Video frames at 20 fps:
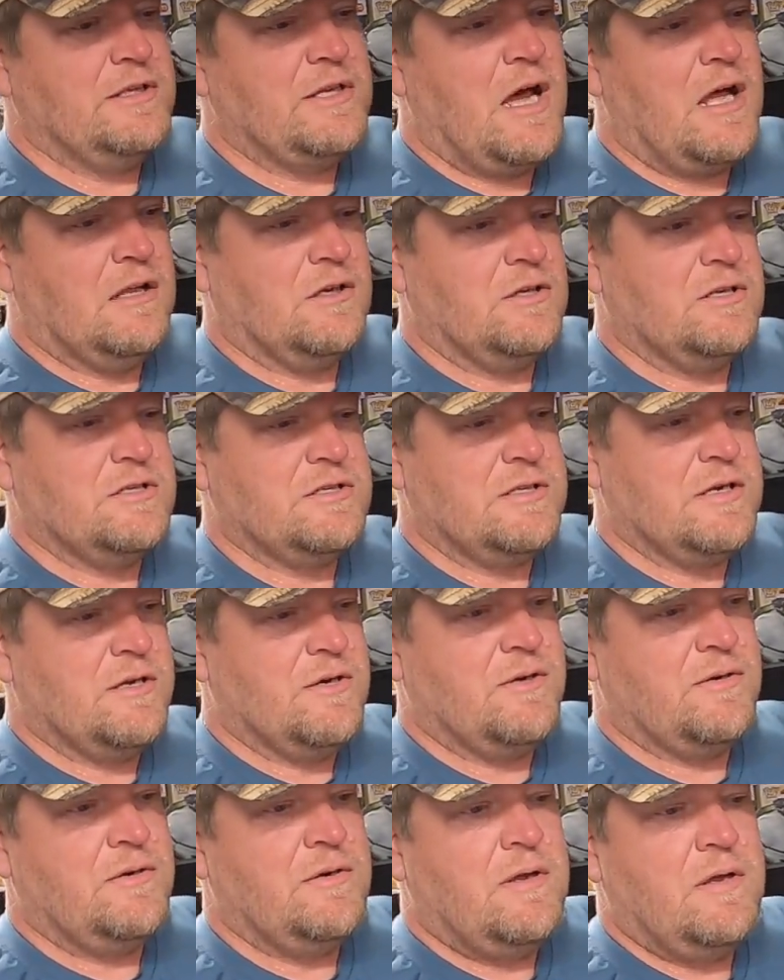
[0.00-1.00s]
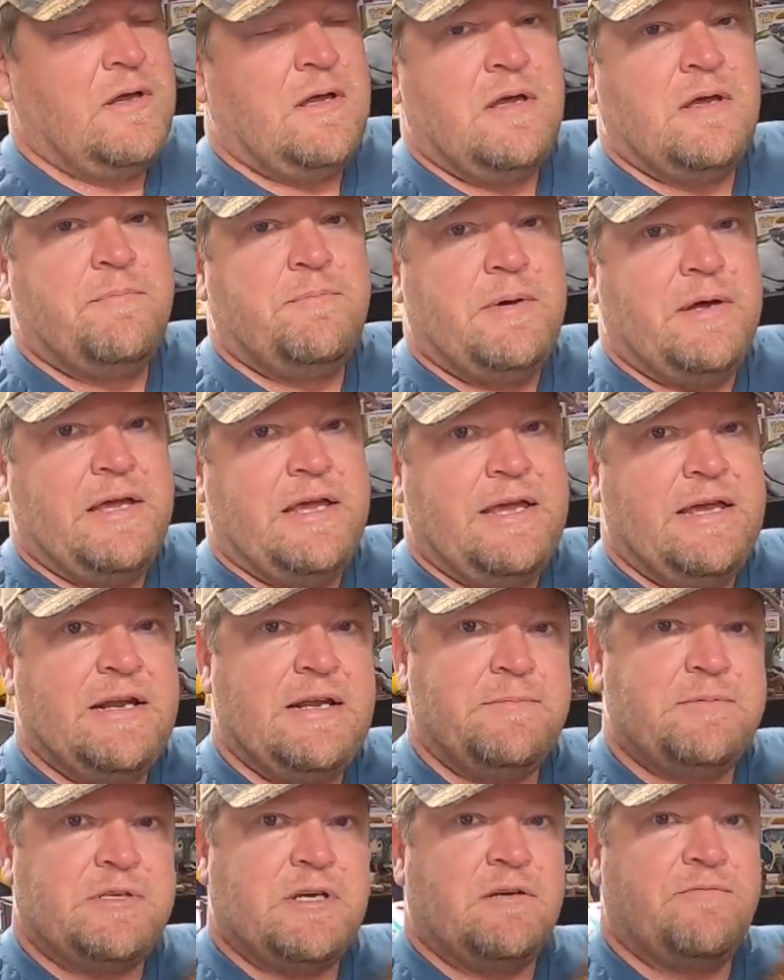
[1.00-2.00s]
than $1 or so, but he
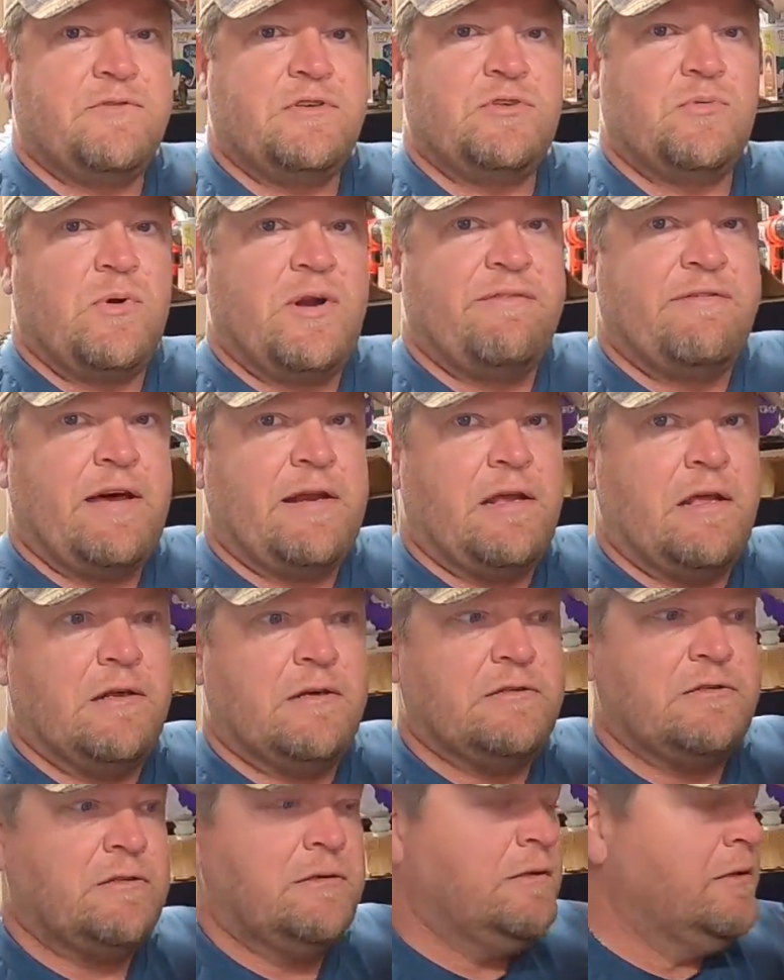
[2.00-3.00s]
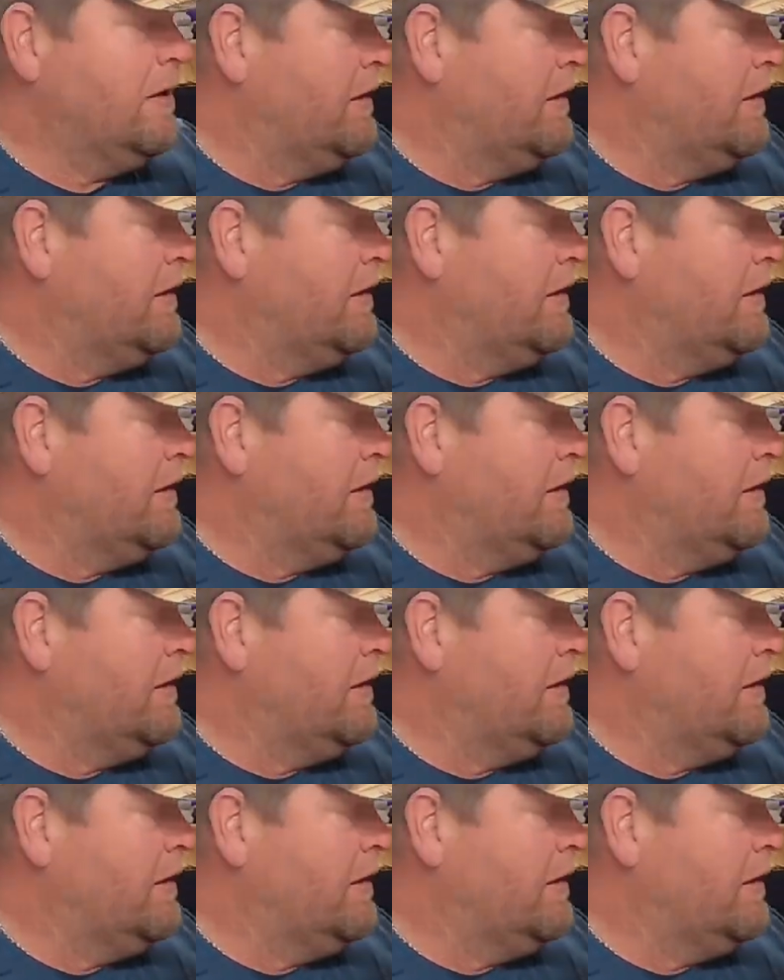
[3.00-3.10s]
ended up selling for $25. All